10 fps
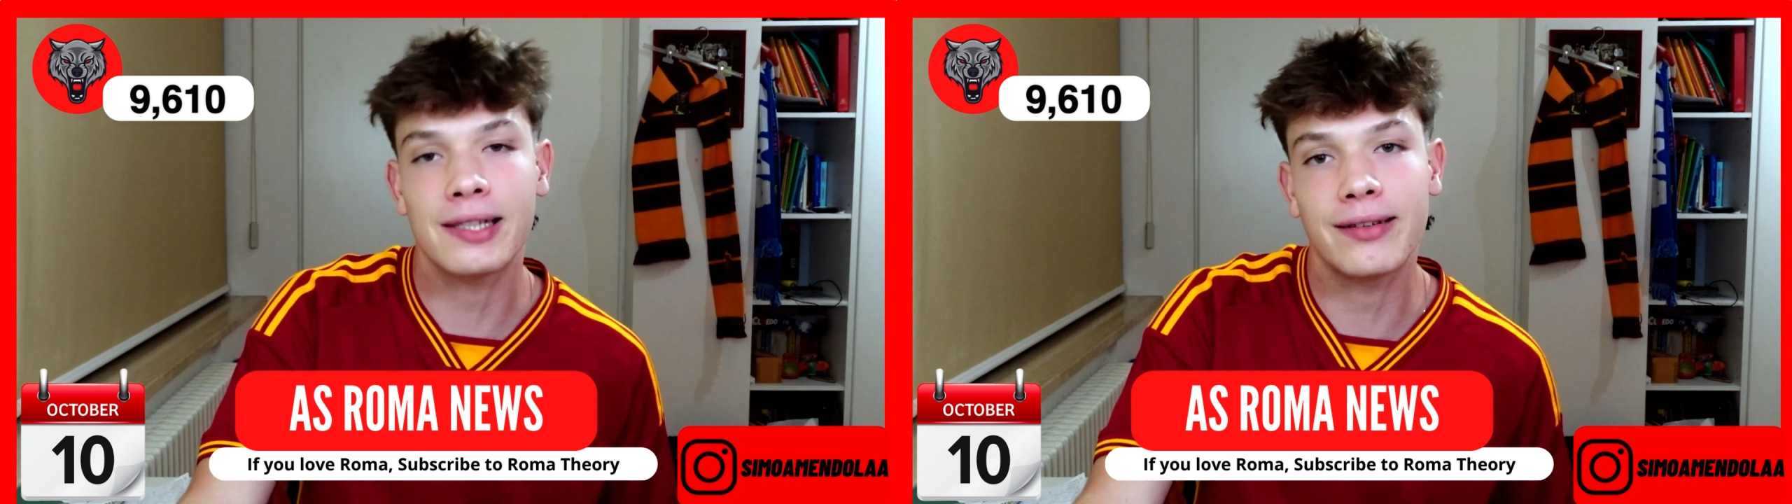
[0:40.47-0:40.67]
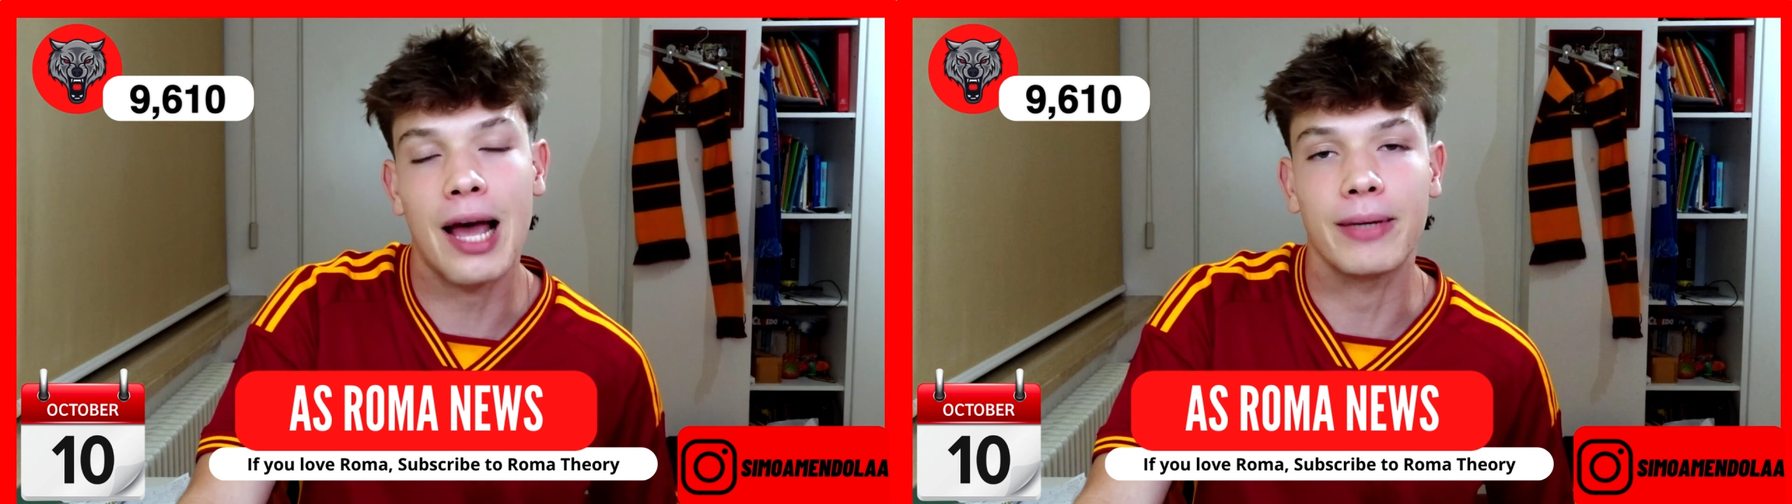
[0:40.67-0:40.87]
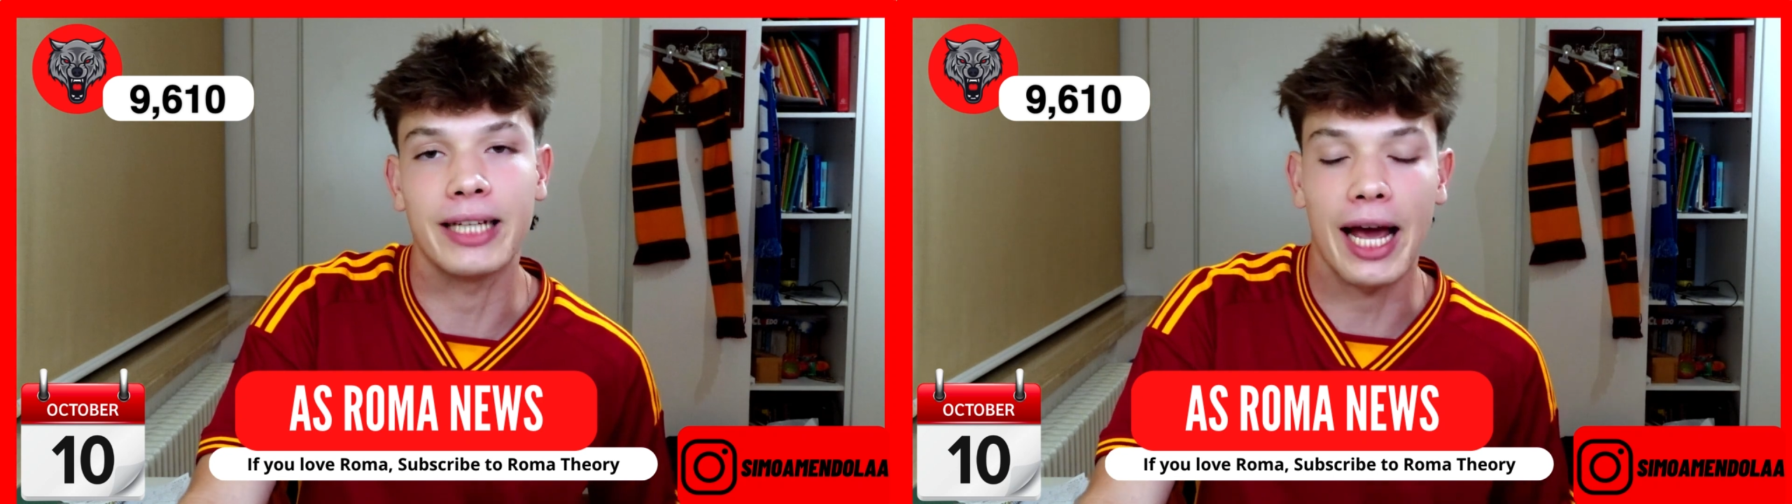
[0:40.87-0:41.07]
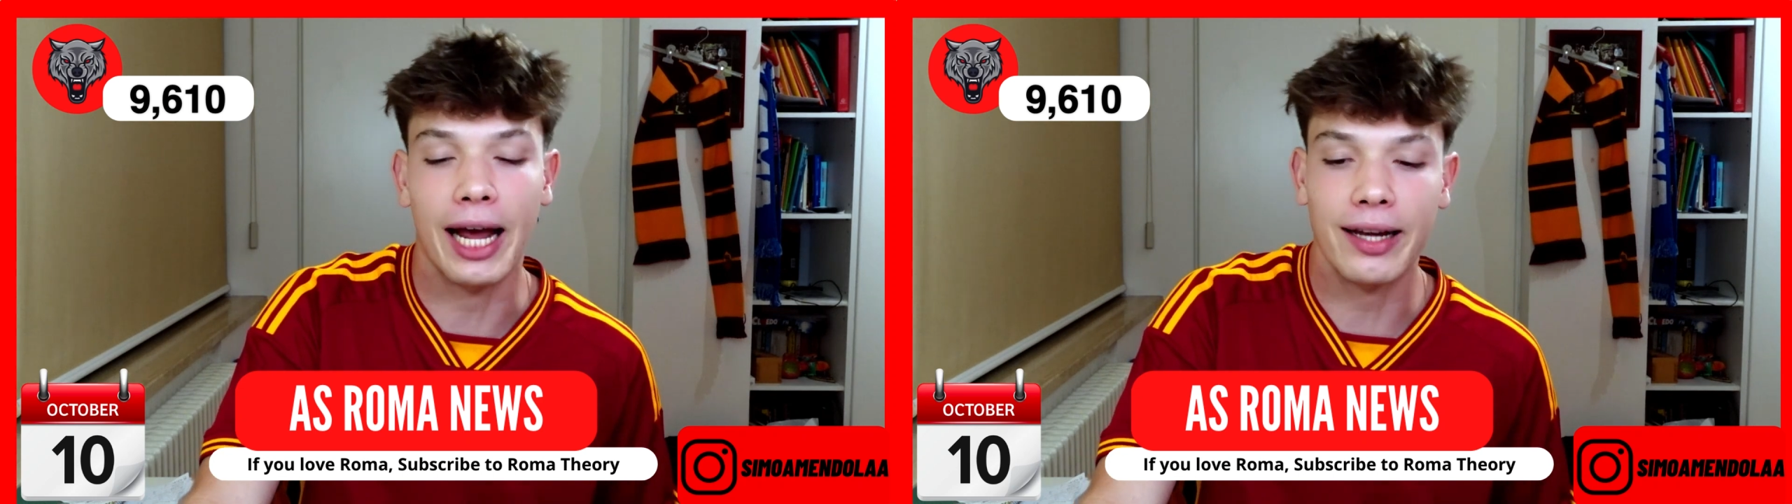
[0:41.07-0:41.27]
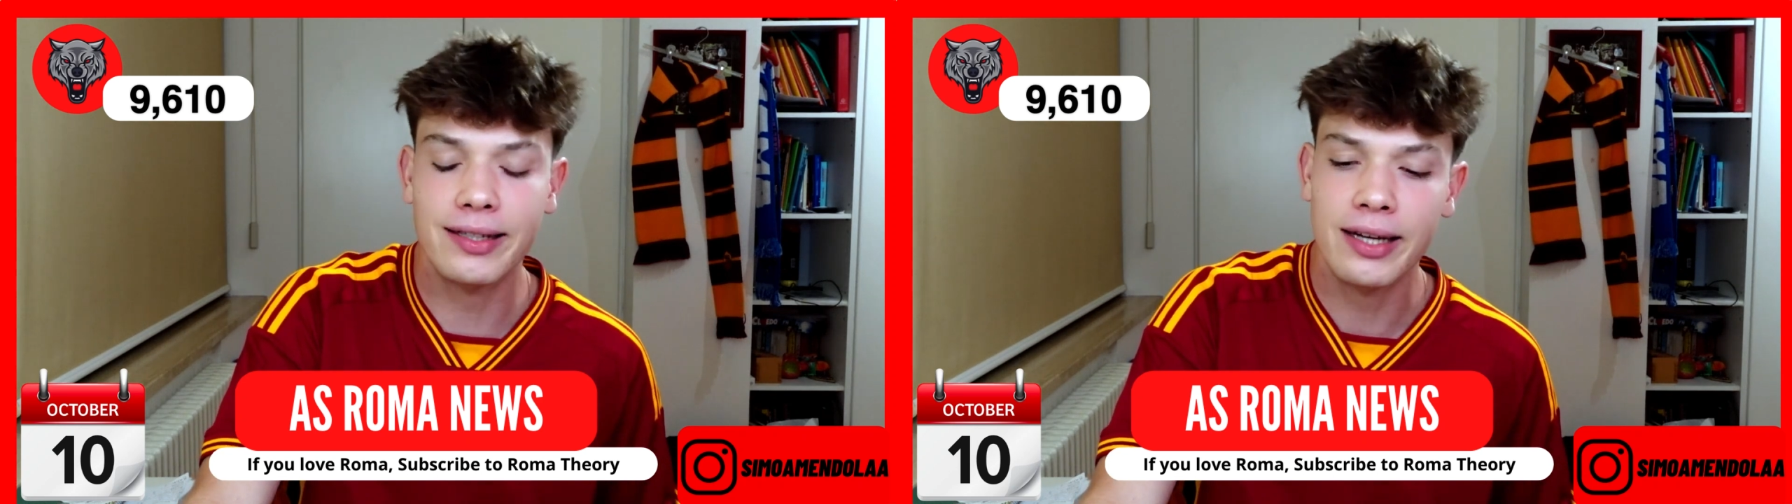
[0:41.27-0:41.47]
to Tammy
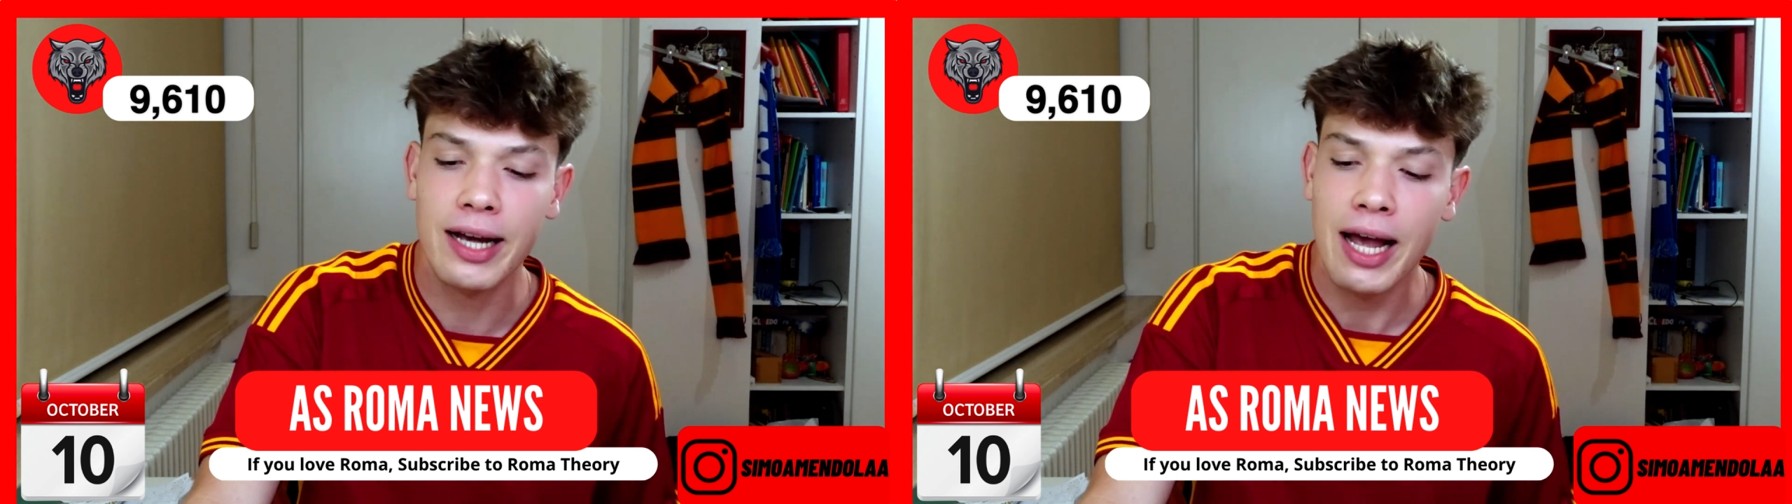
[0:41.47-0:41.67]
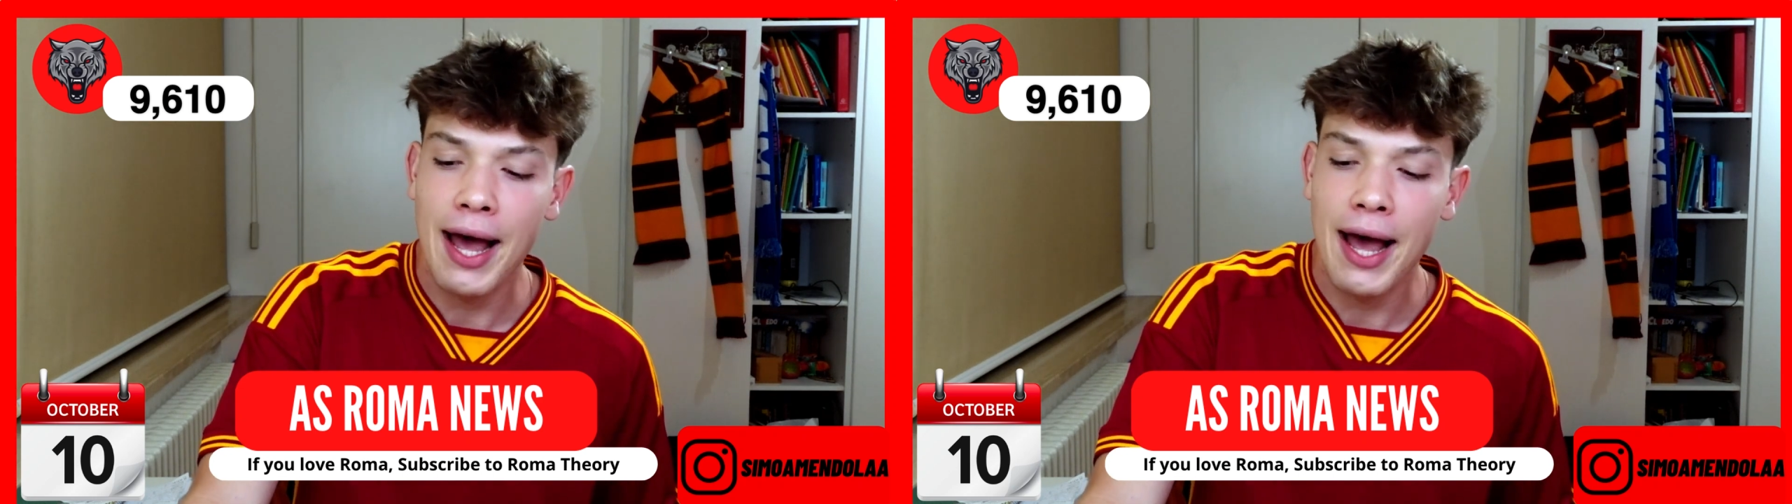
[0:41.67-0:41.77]
next?